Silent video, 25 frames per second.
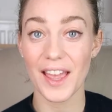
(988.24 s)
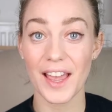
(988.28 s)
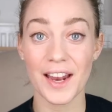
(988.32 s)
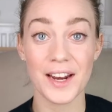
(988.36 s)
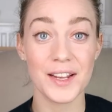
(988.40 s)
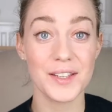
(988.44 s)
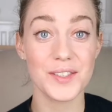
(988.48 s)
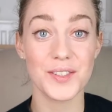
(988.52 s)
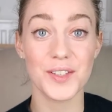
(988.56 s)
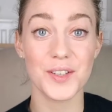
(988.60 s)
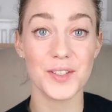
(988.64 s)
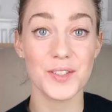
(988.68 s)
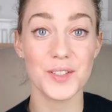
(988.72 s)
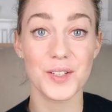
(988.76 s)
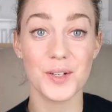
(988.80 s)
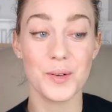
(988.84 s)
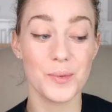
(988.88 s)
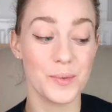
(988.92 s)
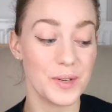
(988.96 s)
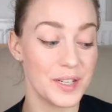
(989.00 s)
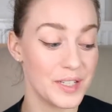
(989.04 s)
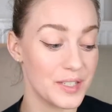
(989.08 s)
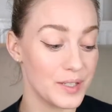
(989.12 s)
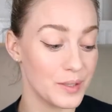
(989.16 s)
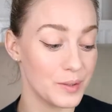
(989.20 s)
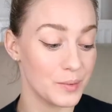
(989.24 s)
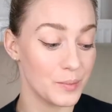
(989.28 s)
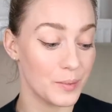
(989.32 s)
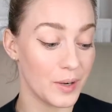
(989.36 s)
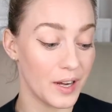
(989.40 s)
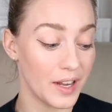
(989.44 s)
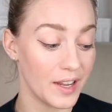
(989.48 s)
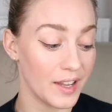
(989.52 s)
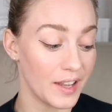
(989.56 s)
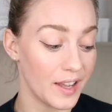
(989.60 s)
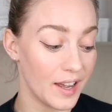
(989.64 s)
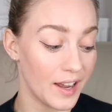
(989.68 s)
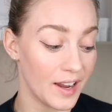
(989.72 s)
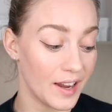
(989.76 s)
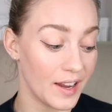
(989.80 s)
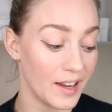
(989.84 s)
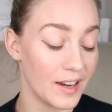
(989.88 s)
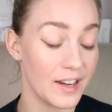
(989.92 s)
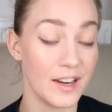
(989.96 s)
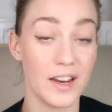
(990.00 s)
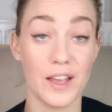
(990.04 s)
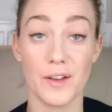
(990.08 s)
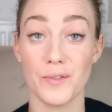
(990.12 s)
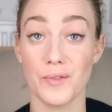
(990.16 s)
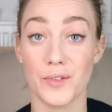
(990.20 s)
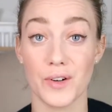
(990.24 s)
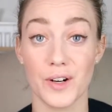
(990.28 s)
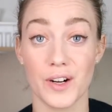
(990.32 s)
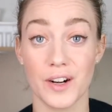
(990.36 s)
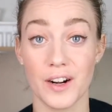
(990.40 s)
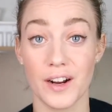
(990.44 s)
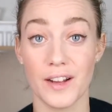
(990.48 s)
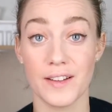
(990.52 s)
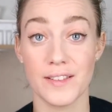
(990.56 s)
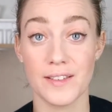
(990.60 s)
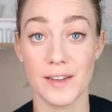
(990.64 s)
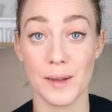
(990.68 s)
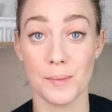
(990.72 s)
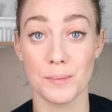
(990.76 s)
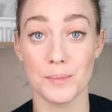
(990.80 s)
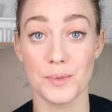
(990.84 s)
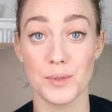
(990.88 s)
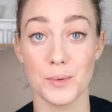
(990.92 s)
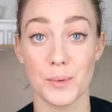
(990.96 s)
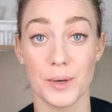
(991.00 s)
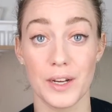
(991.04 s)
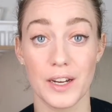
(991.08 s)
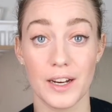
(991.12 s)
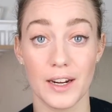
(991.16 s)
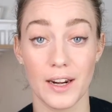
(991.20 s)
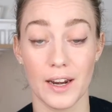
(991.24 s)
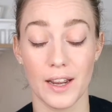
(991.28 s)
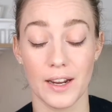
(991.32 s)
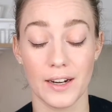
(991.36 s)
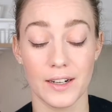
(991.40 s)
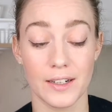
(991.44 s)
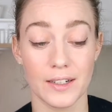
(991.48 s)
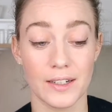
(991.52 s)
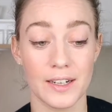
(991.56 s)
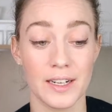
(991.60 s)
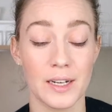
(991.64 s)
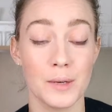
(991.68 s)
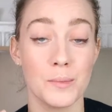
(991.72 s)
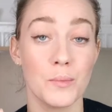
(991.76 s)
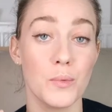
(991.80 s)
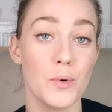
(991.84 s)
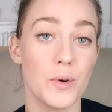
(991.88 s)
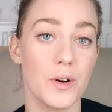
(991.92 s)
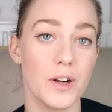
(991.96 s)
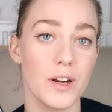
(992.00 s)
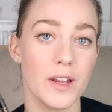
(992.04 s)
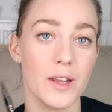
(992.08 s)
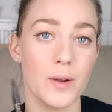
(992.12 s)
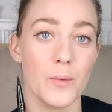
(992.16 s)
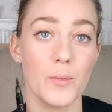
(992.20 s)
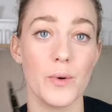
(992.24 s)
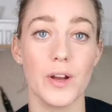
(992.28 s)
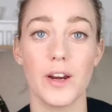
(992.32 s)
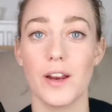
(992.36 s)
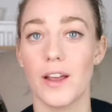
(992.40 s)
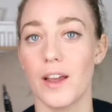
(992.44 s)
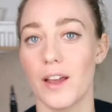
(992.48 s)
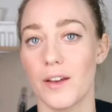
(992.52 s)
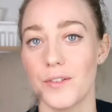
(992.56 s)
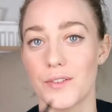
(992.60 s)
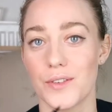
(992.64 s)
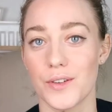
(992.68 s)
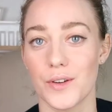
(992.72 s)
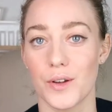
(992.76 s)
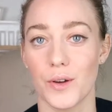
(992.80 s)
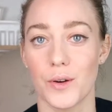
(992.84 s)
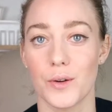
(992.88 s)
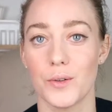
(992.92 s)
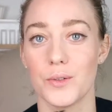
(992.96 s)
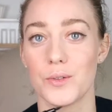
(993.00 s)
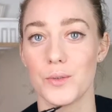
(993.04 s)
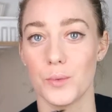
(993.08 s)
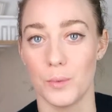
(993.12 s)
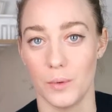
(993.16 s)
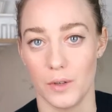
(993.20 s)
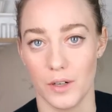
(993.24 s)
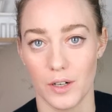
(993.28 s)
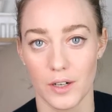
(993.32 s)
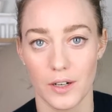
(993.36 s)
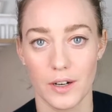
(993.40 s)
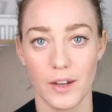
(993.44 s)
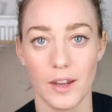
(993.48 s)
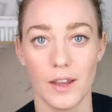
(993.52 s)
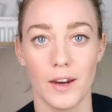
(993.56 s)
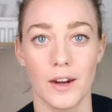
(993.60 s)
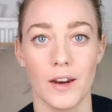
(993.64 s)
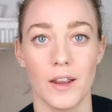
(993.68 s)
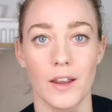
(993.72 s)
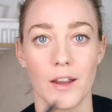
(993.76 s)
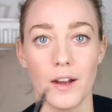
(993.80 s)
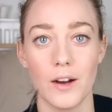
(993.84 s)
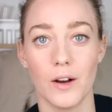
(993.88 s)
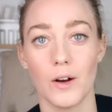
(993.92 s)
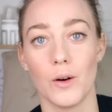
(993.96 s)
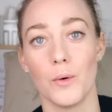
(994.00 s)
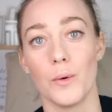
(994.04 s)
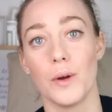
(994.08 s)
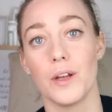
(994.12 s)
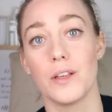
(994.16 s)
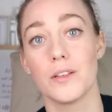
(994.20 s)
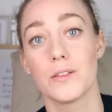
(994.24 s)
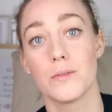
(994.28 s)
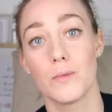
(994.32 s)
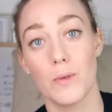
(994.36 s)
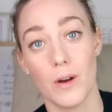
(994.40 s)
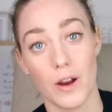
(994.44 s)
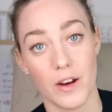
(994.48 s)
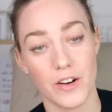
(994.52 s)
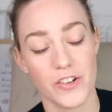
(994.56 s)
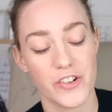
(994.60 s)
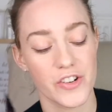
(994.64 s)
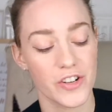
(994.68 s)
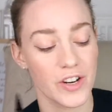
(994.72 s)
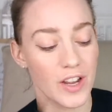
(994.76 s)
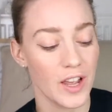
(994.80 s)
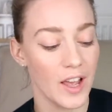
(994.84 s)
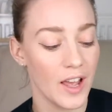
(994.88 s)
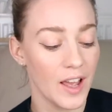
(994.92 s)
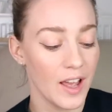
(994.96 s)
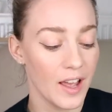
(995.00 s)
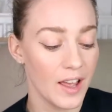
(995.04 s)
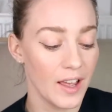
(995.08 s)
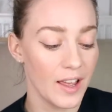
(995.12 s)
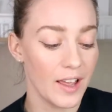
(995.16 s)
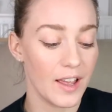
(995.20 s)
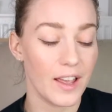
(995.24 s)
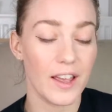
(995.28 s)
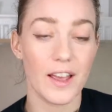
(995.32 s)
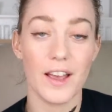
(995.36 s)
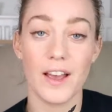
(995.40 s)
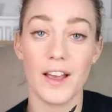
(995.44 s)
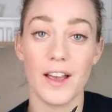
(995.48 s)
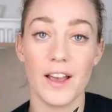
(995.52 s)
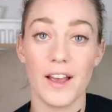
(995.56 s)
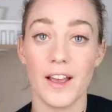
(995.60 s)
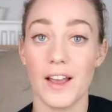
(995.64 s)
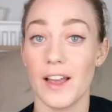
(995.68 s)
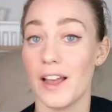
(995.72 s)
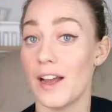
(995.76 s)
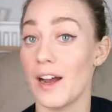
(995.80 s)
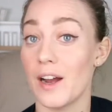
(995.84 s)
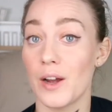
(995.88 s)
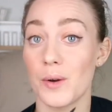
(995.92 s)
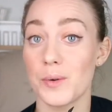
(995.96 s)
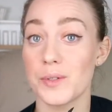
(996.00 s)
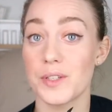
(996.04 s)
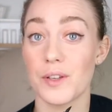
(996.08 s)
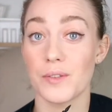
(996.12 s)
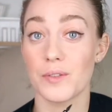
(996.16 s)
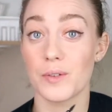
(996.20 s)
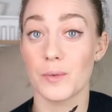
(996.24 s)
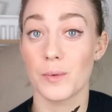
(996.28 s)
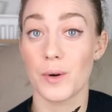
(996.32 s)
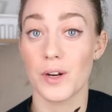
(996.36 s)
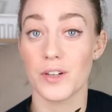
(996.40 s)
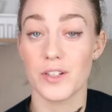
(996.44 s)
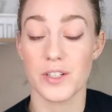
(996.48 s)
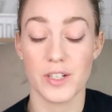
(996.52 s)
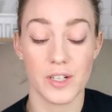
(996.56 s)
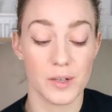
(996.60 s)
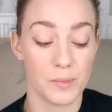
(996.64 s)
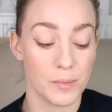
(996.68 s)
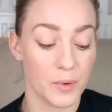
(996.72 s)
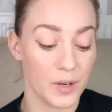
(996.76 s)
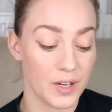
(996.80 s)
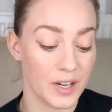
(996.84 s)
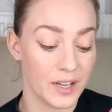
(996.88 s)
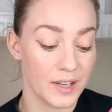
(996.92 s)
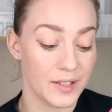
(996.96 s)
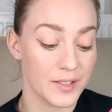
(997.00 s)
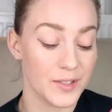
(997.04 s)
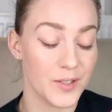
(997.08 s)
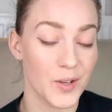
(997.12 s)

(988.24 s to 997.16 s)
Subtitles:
And it's also the reason why I never attempt wink liner in the morning when I have to go to work, and I always rush. I always have to rush in the morning.